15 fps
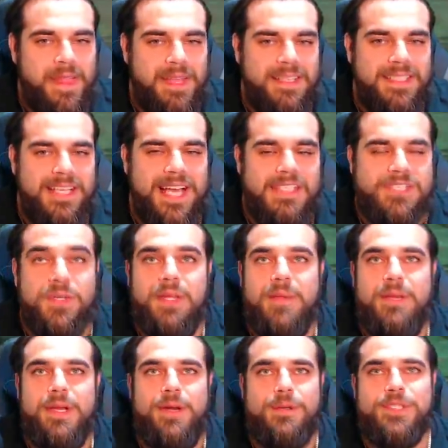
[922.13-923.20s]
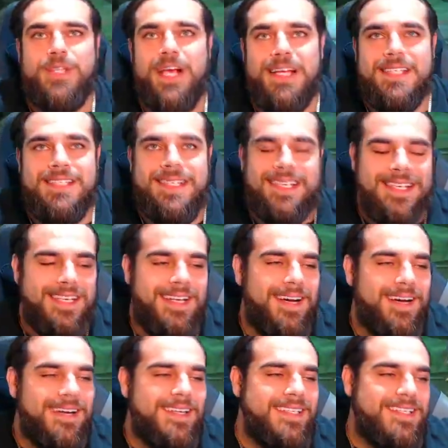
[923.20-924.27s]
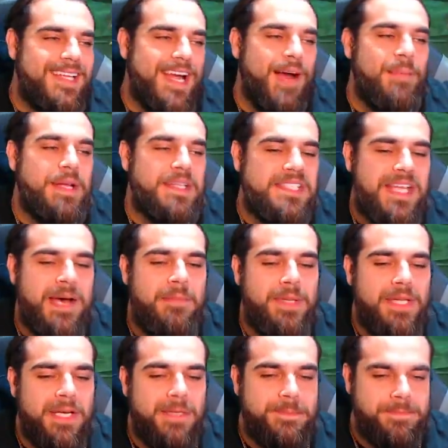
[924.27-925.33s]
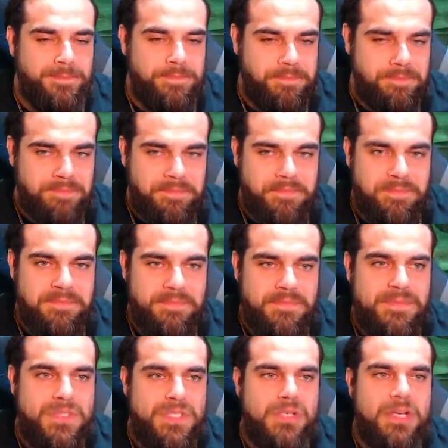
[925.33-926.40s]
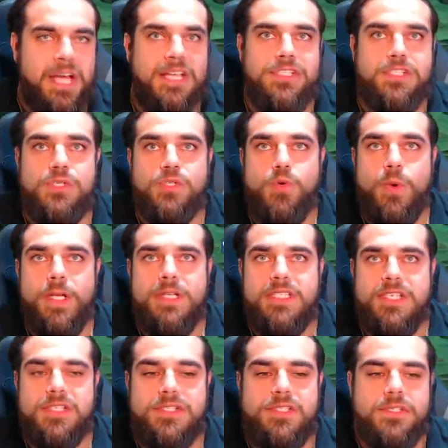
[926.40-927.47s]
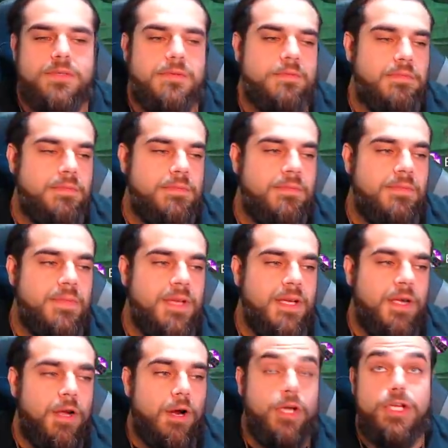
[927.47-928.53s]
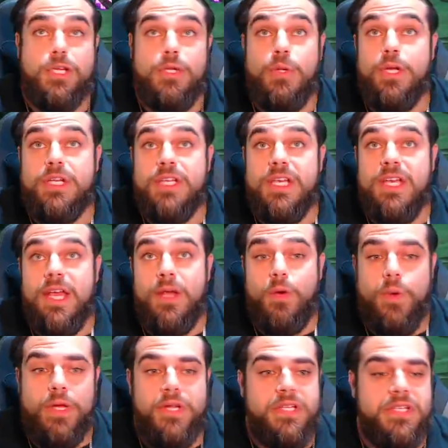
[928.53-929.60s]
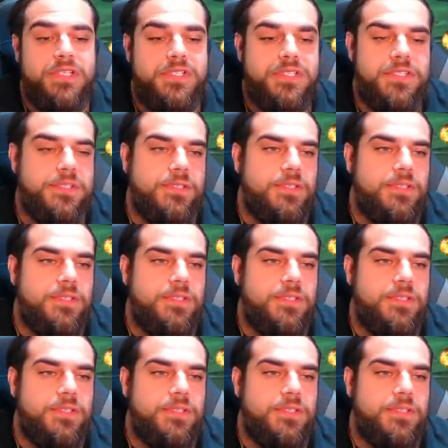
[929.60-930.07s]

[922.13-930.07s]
Yeah, so let me know what you guys think in the comments down below. Do you guys use Quintis? Are you looking to get Quintis?